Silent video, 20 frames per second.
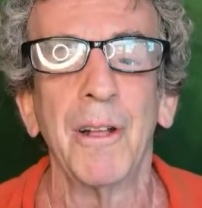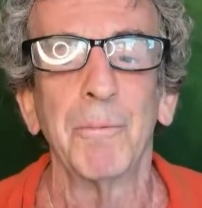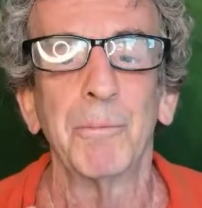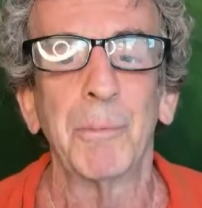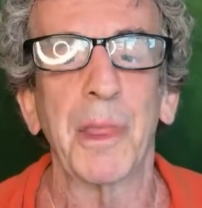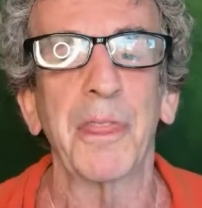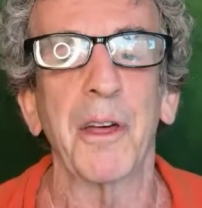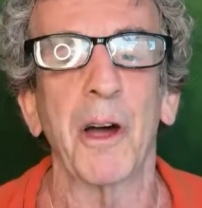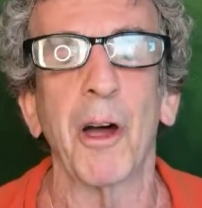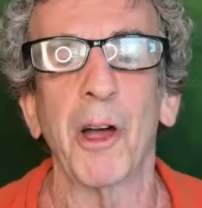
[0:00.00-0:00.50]

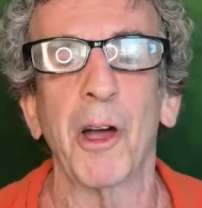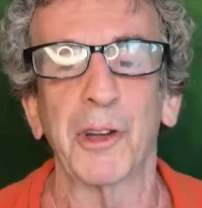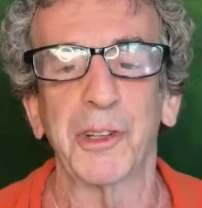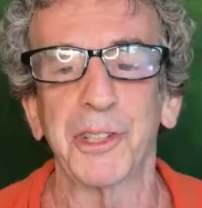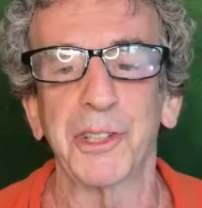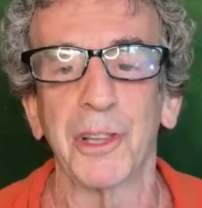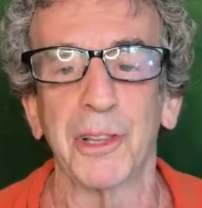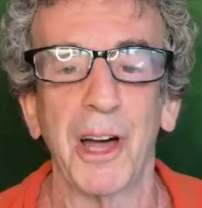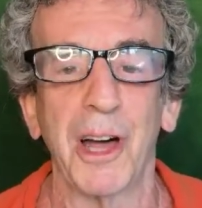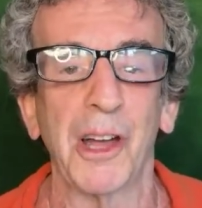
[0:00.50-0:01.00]
But the heart's
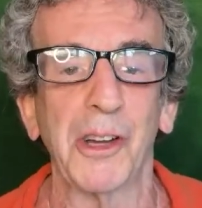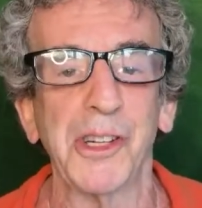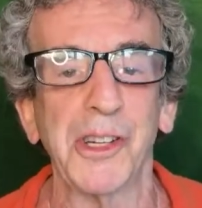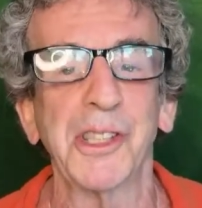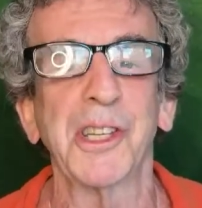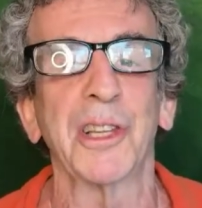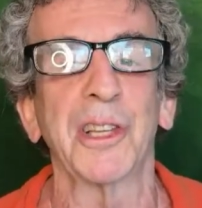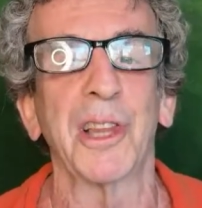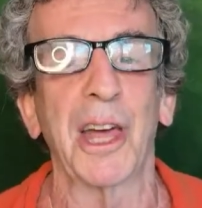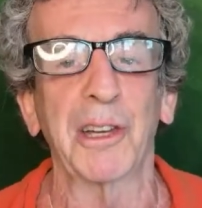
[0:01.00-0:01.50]
the
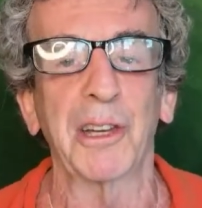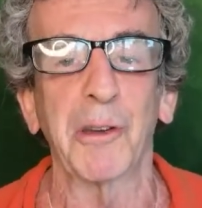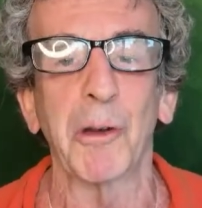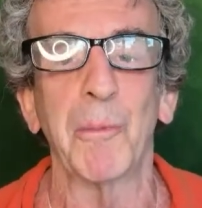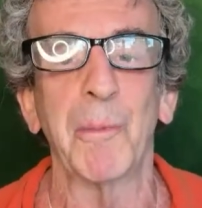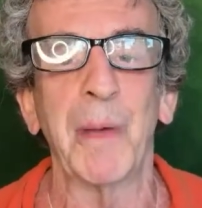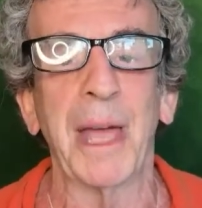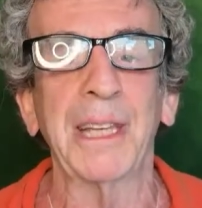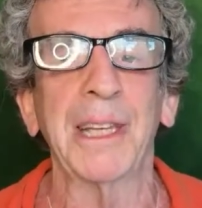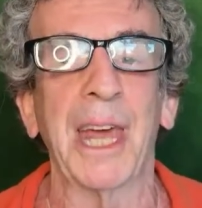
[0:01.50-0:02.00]
largest
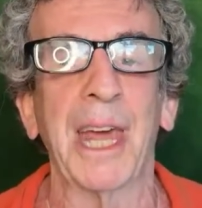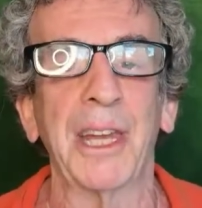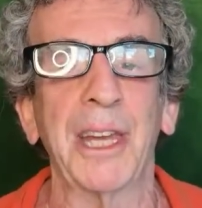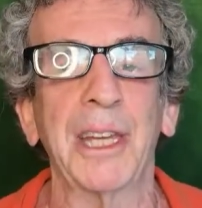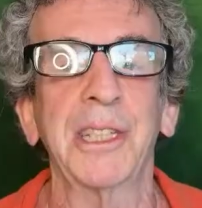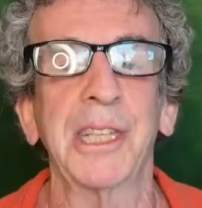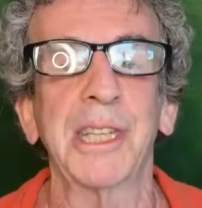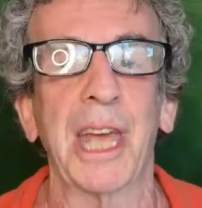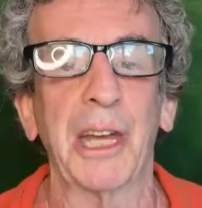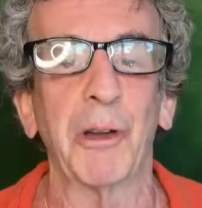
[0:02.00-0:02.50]

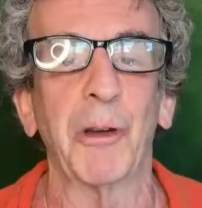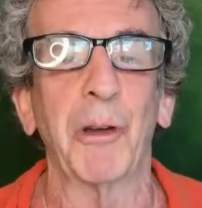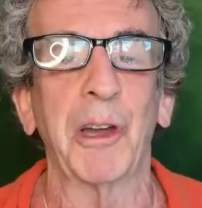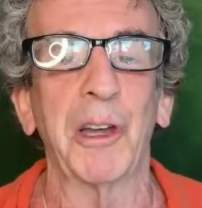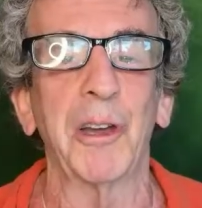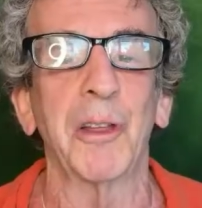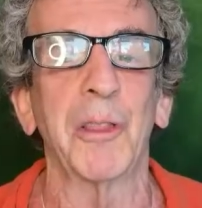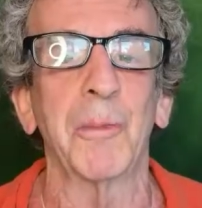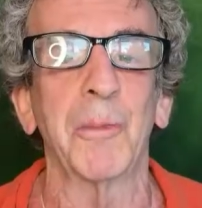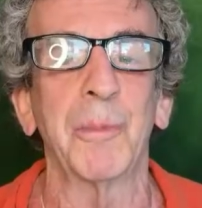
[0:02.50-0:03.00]
electromagnetic
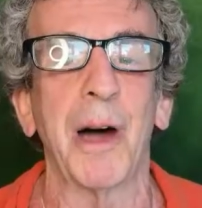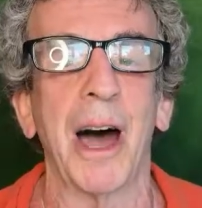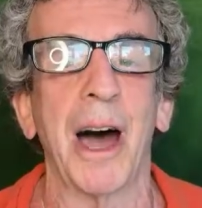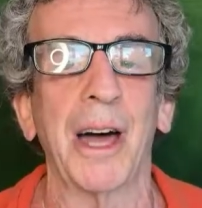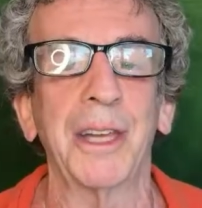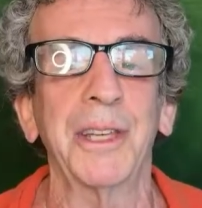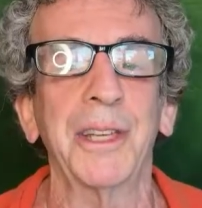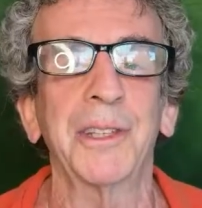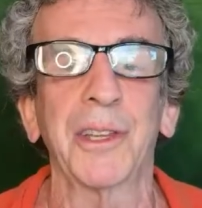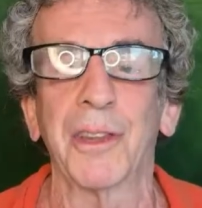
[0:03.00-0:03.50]
generator in the
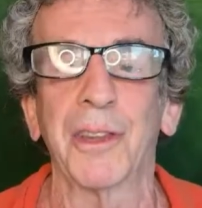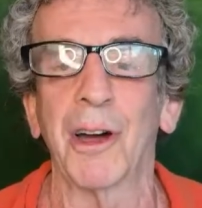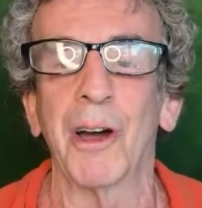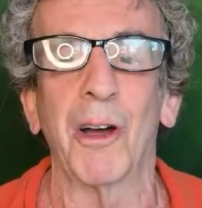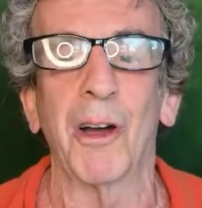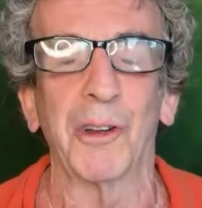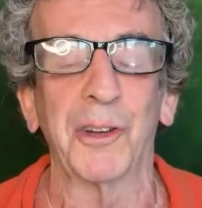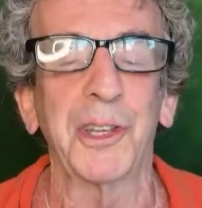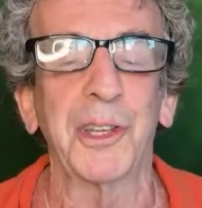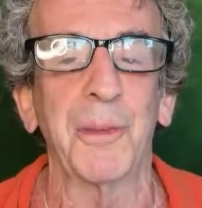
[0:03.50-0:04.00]
body. So the
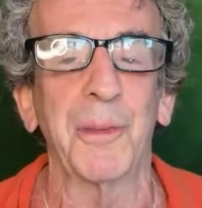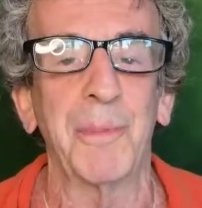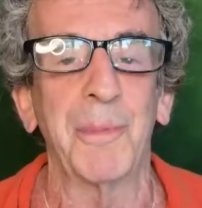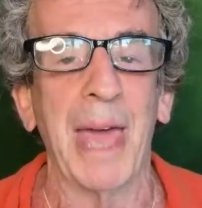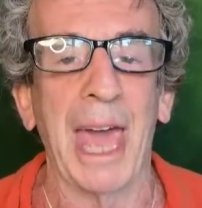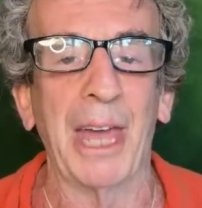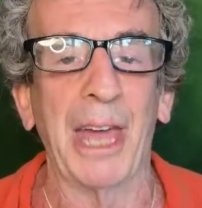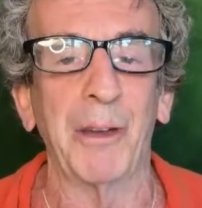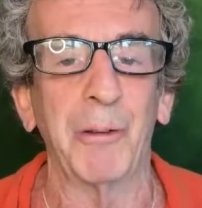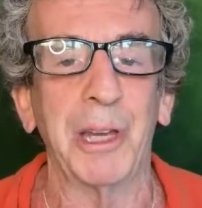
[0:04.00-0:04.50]
heart's the
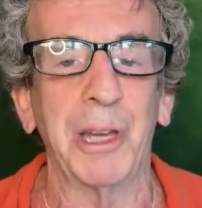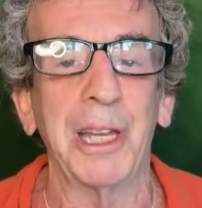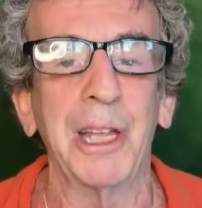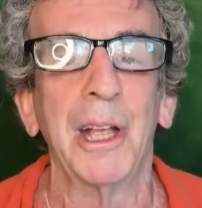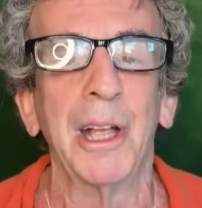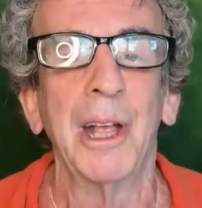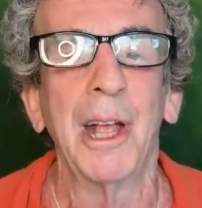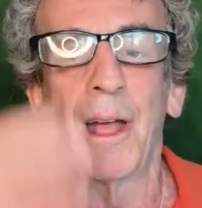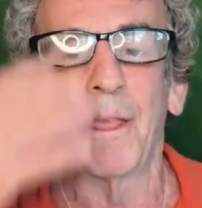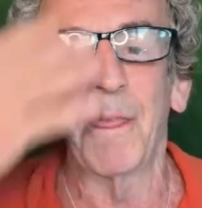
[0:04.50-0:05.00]
battery,
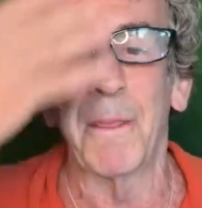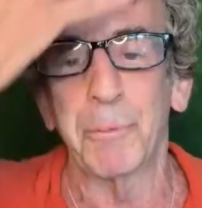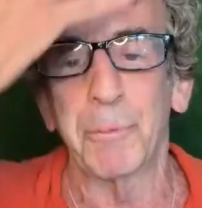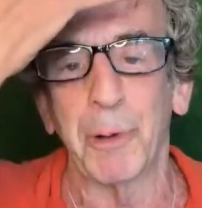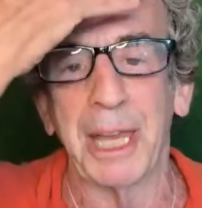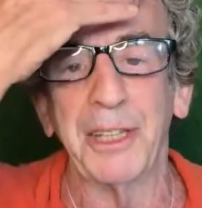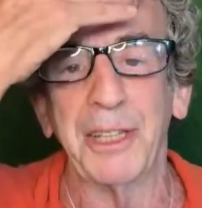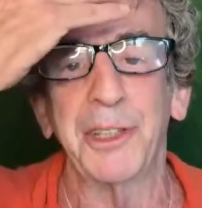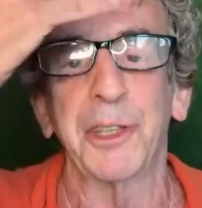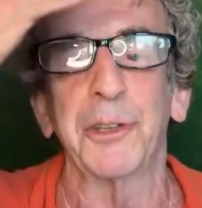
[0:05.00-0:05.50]
and the
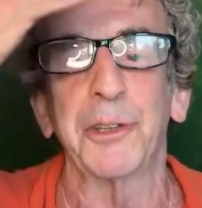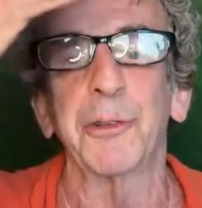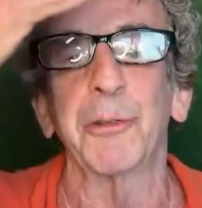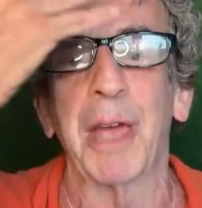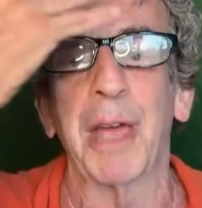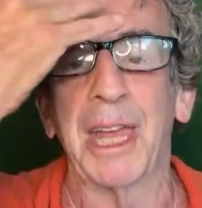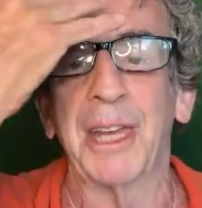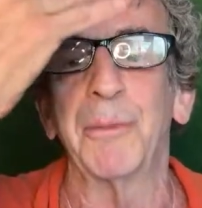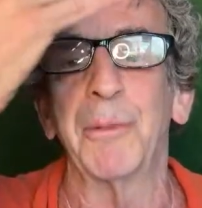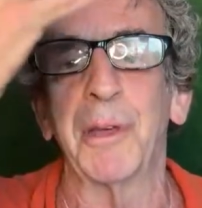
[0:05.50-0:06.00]
brain's the
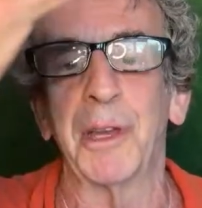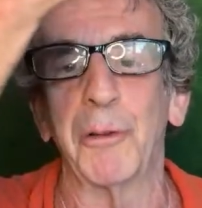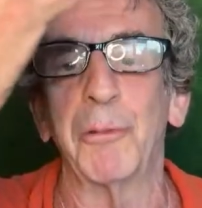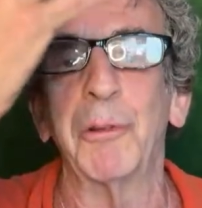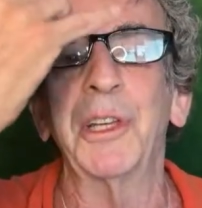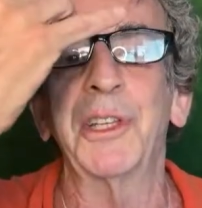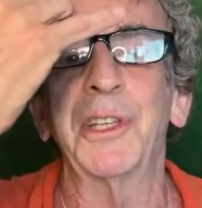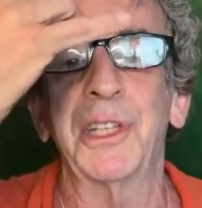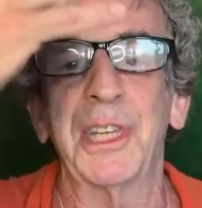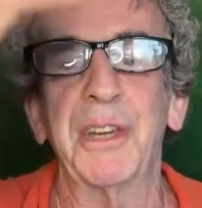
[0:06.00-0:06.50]
transmitter
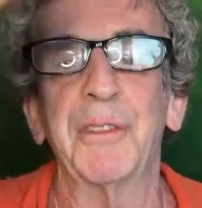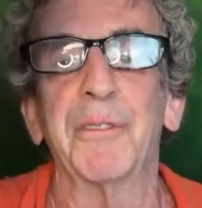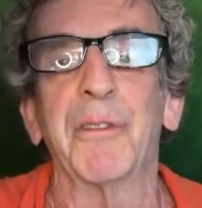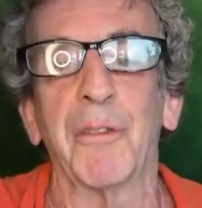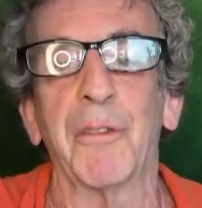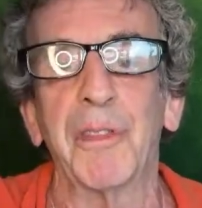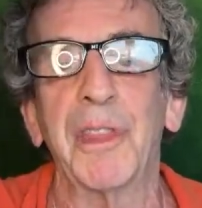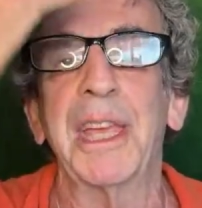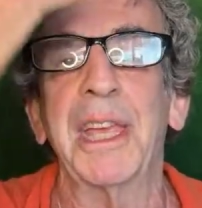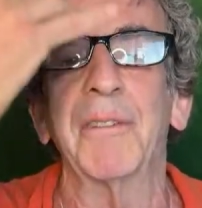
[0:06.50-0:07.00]
receiver
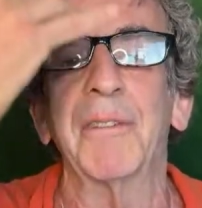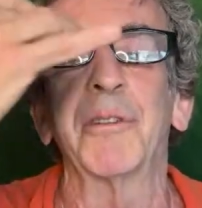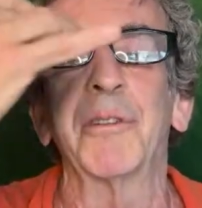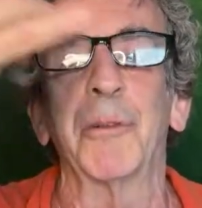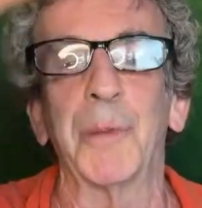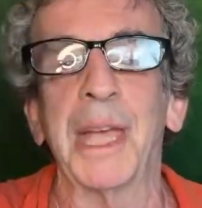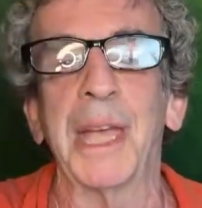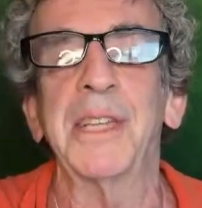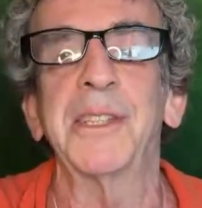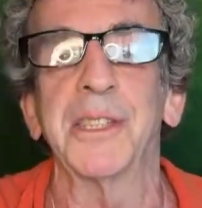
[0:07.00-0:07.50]
of the
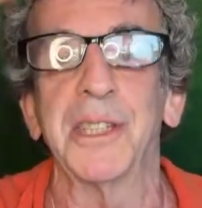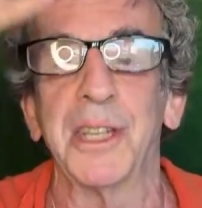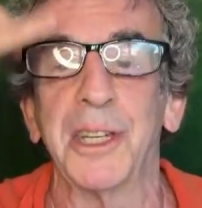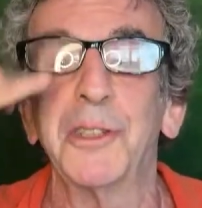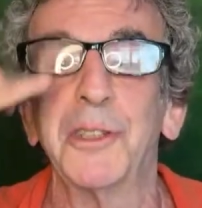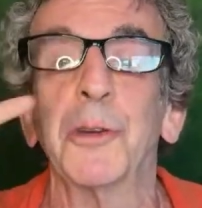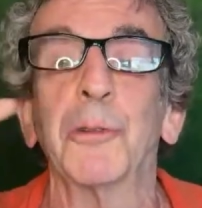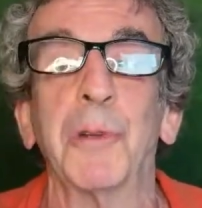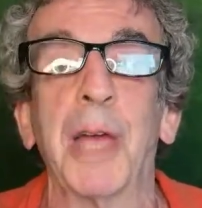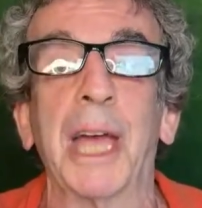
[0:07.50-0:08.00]
information, and
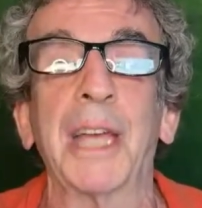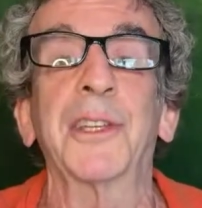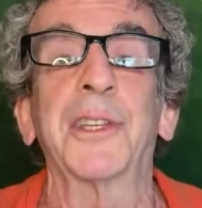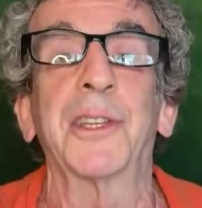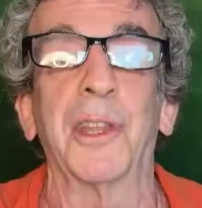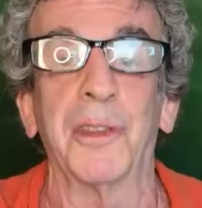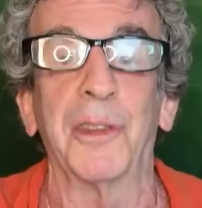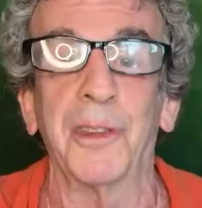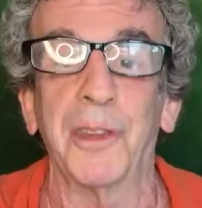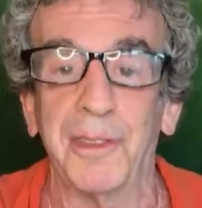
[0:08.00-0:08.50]
directs
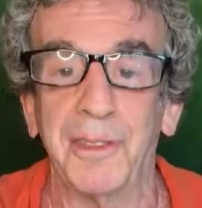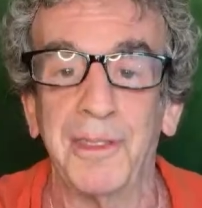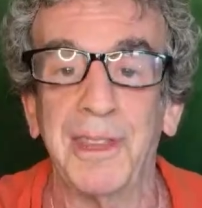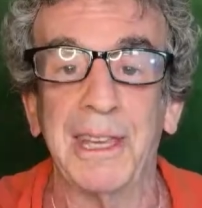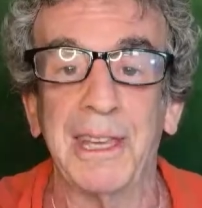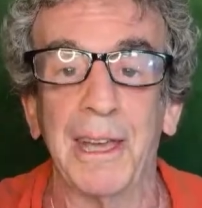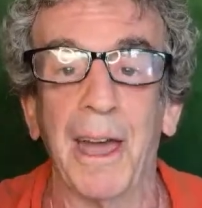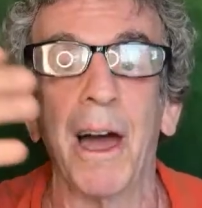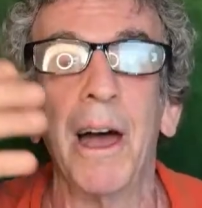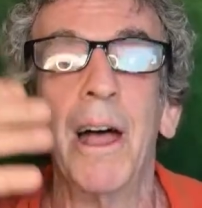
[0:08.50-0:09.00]

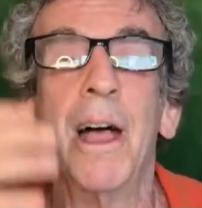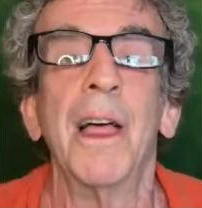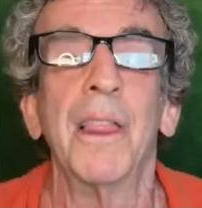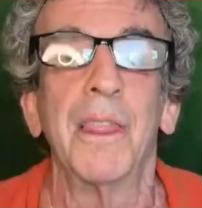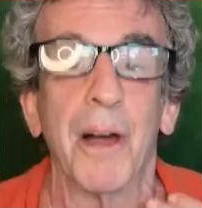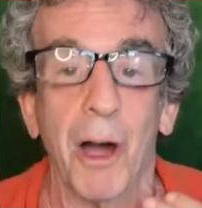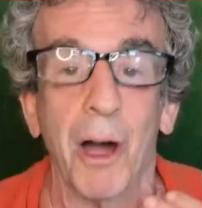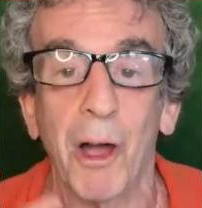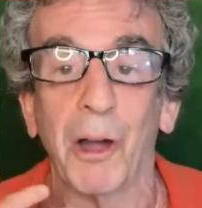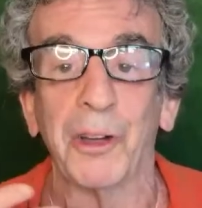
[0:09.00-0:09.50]
the
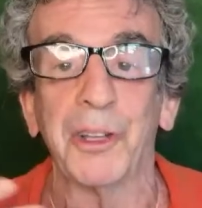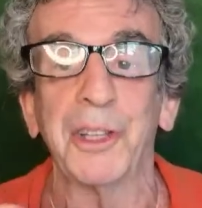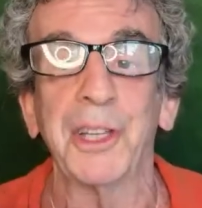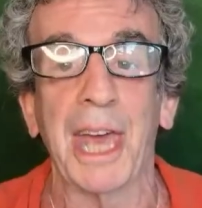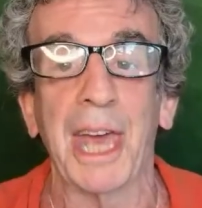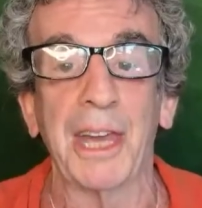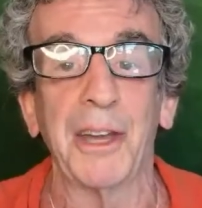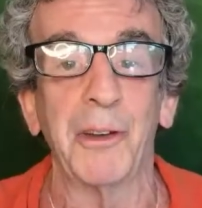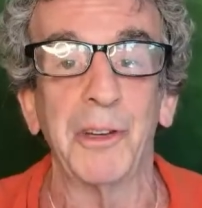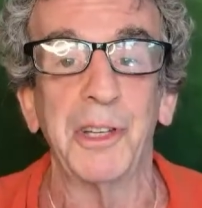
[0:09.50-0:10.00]
heart's
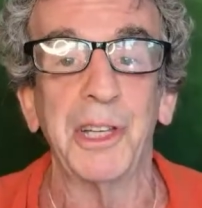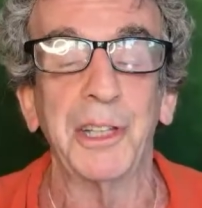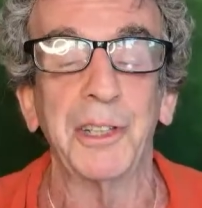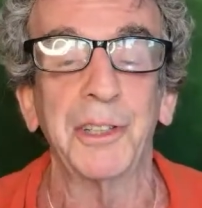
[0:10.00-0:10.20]
energy.